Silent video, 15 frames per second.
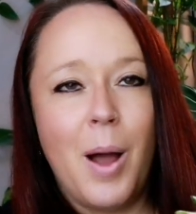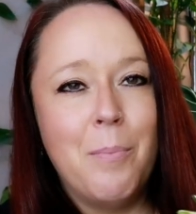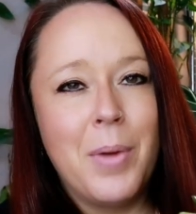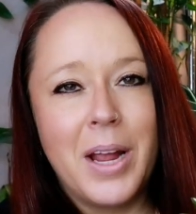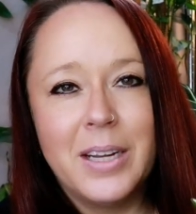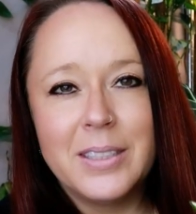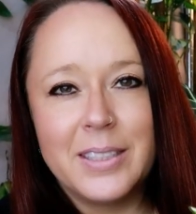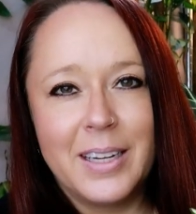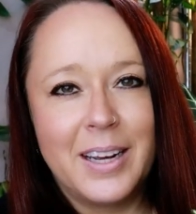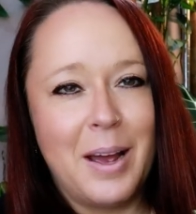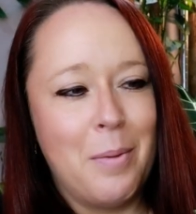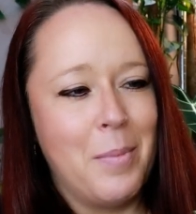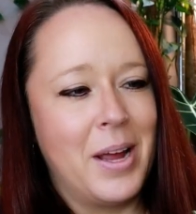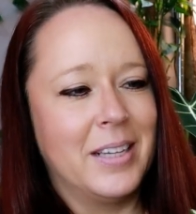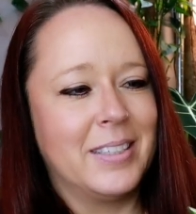
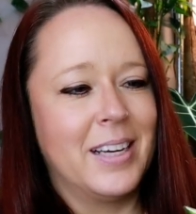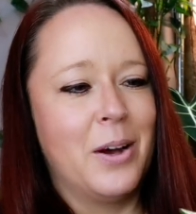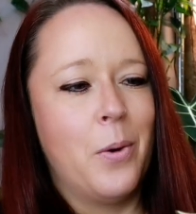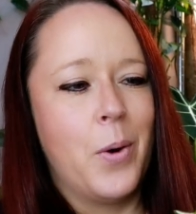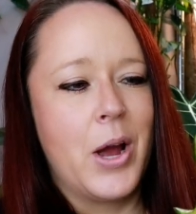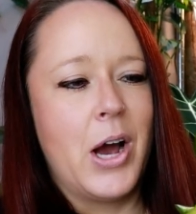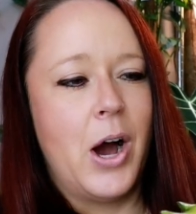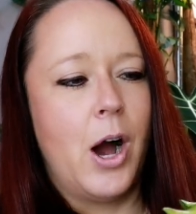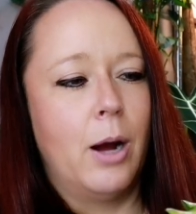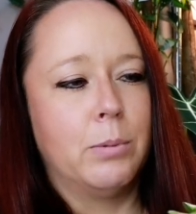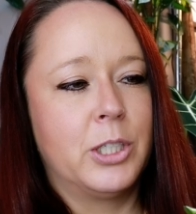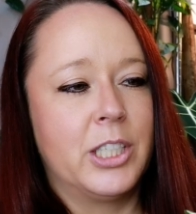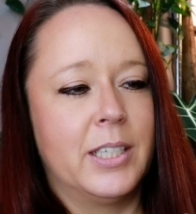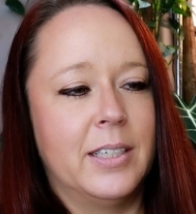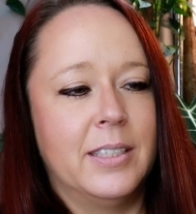amazing, amazing Hoya
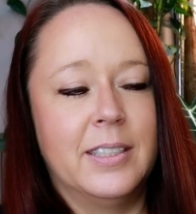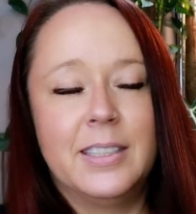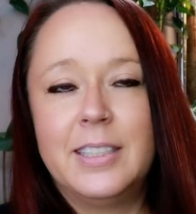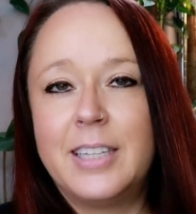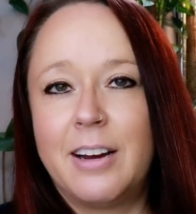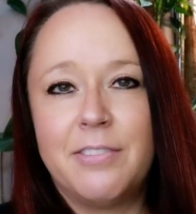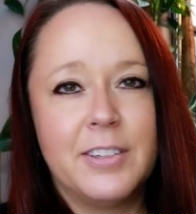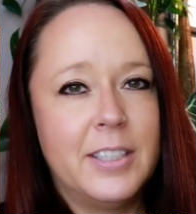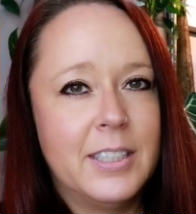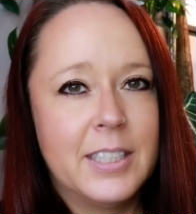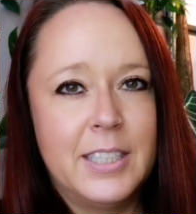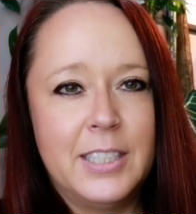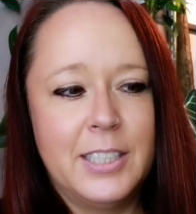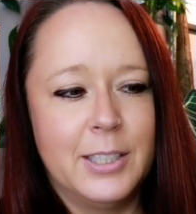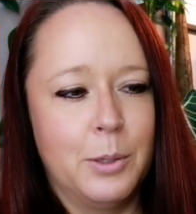option.
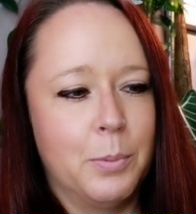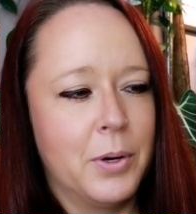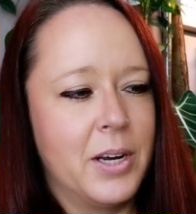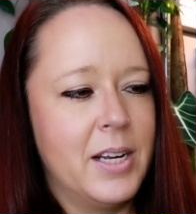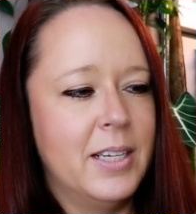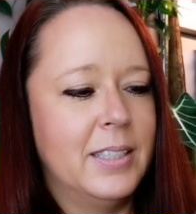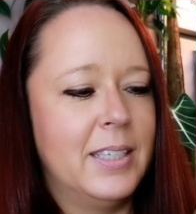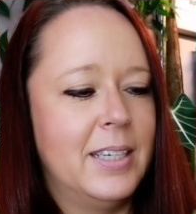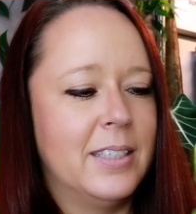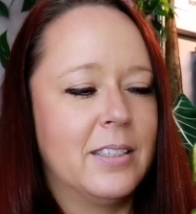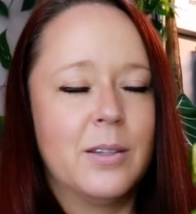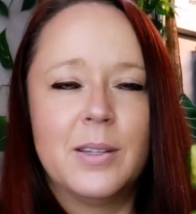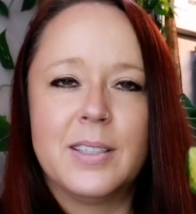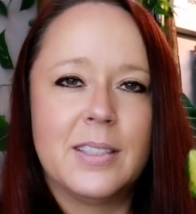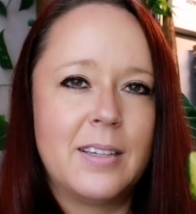Definitely super easy.
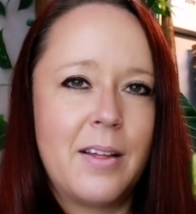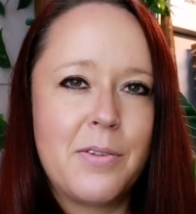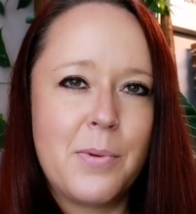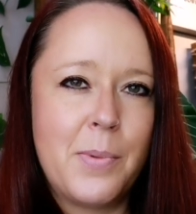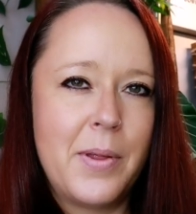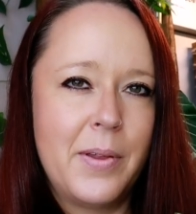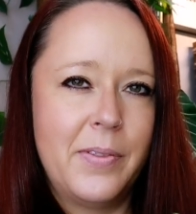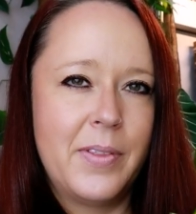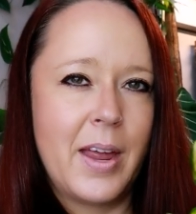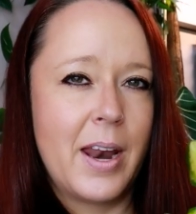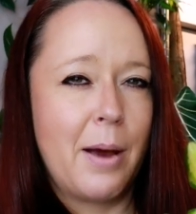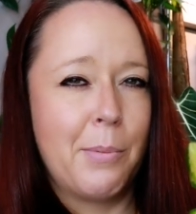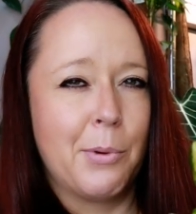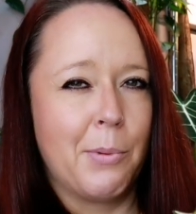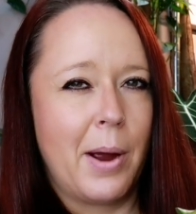So that's another one
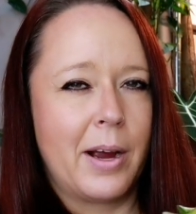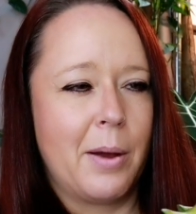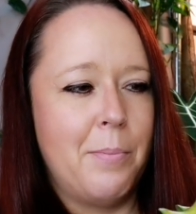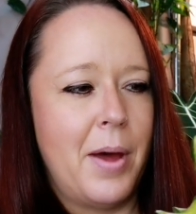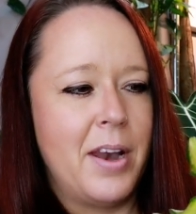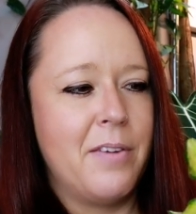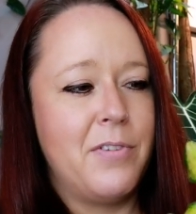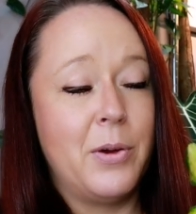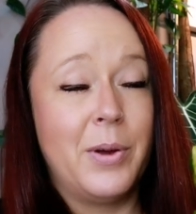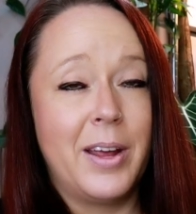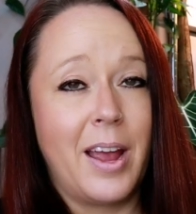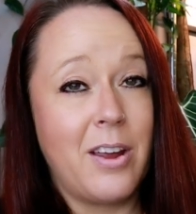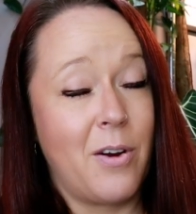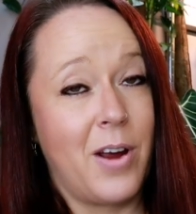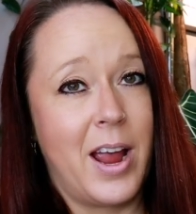that I would recommend. If you
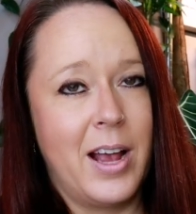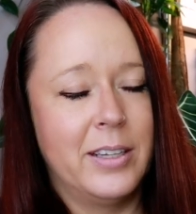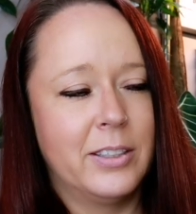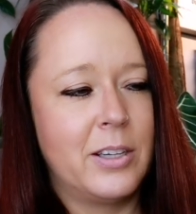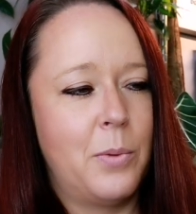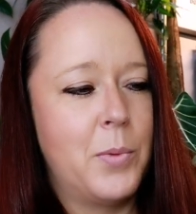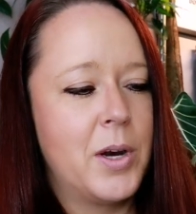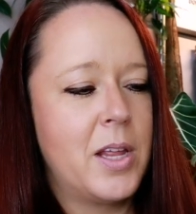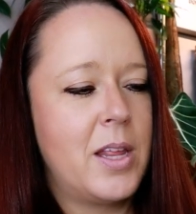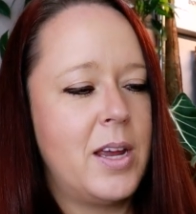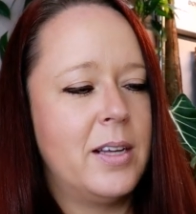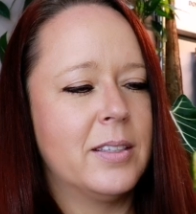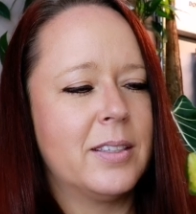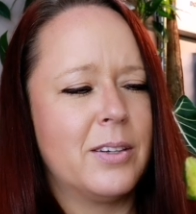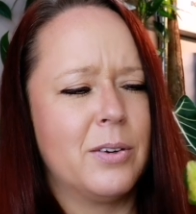can get your hands on one of
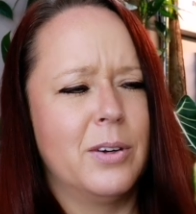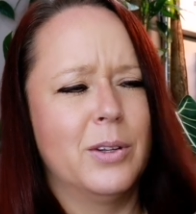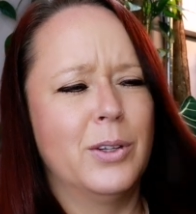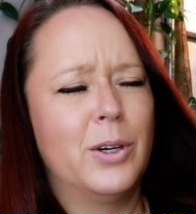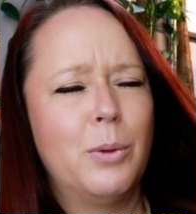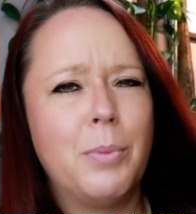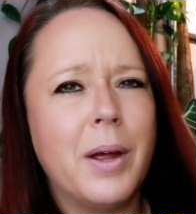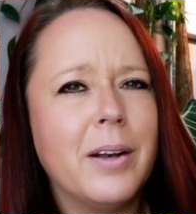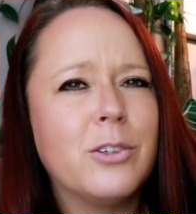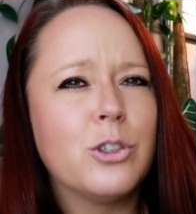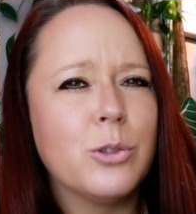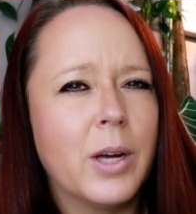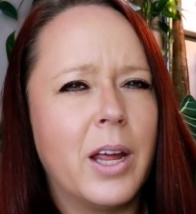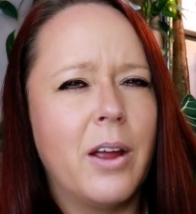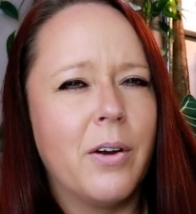these, they're a little
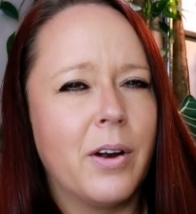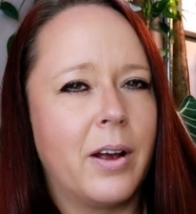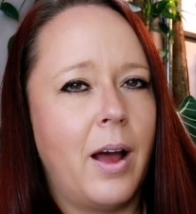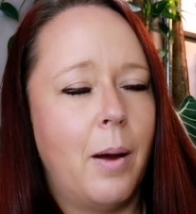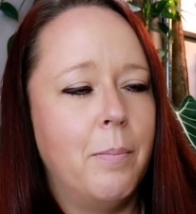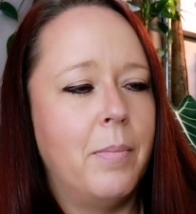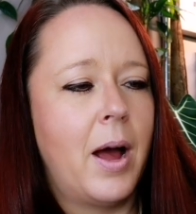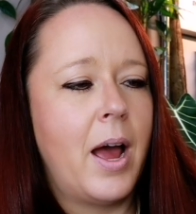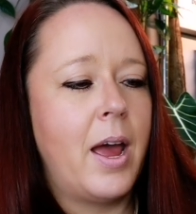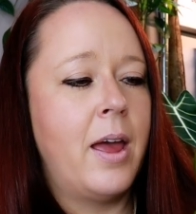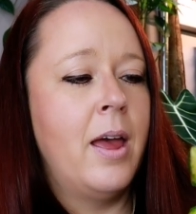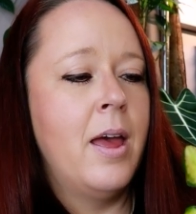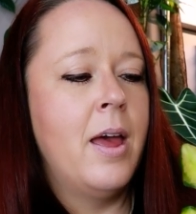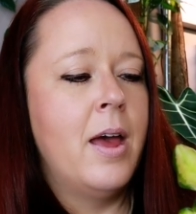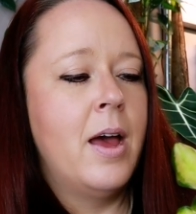bit trickier to come
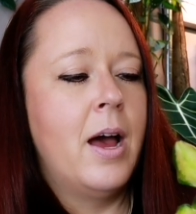by.